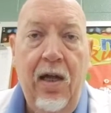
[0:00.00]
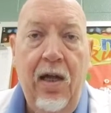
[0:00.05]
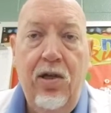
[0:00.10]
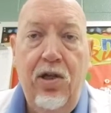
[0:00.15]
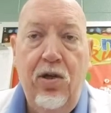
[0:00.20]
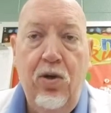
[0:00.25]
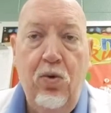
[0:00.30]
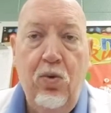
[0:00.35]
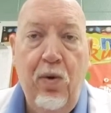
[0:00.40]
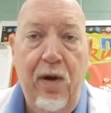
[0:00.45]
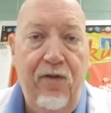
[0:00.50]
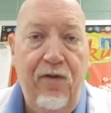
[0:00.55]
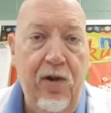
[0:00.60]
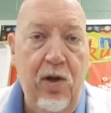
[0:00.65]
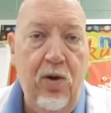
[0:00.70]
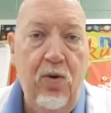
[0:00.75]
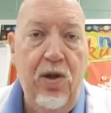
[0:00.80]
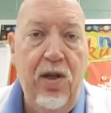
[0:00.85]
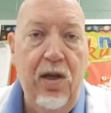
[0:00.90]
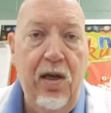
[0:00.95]
to
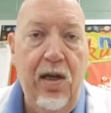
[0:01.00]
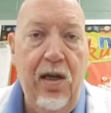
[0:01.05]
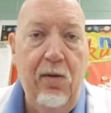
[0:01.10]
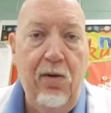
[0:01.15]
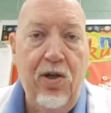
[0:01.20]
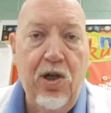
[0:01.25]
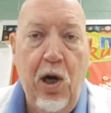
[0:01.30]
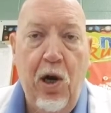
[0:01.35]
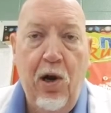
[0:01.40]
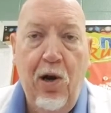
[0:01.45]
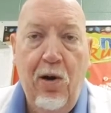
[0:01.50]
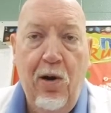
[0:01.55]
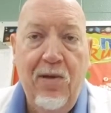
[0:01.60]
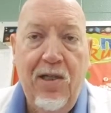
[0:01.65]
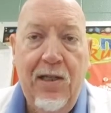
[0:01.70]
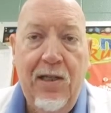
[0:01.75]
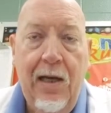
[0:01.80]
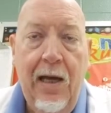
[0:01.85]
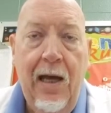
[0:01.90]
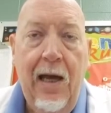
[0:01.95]
review the
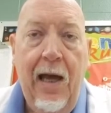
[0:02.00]
terms,